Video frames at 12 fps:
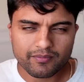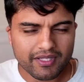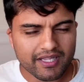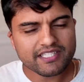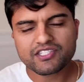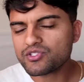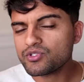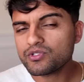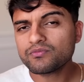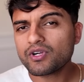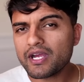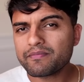let's zoom
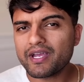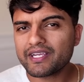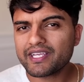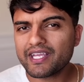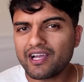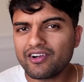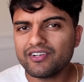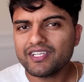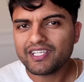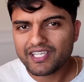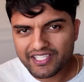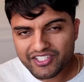right back out
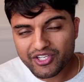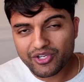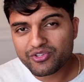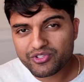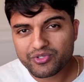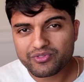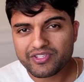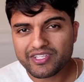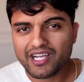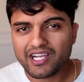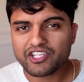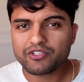and go through the
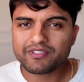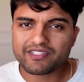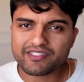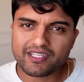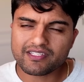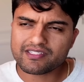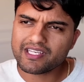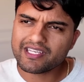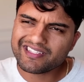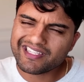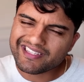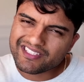arguments that say
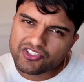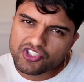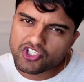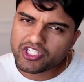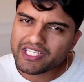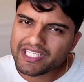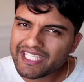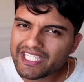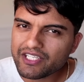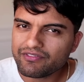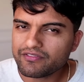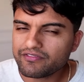that the genie of
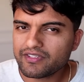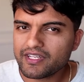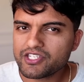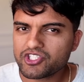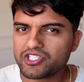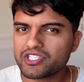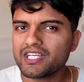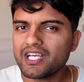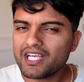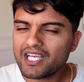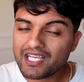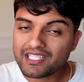inflation
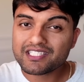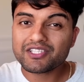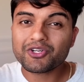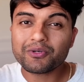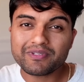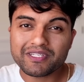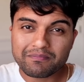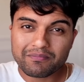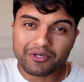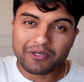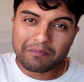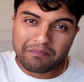has not been
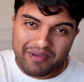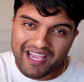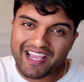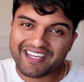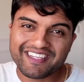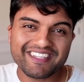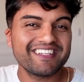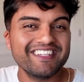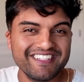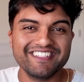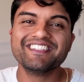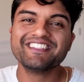put back
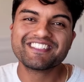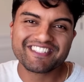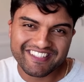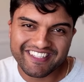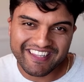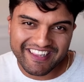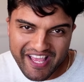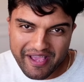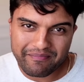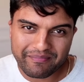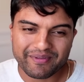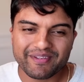into the lamp.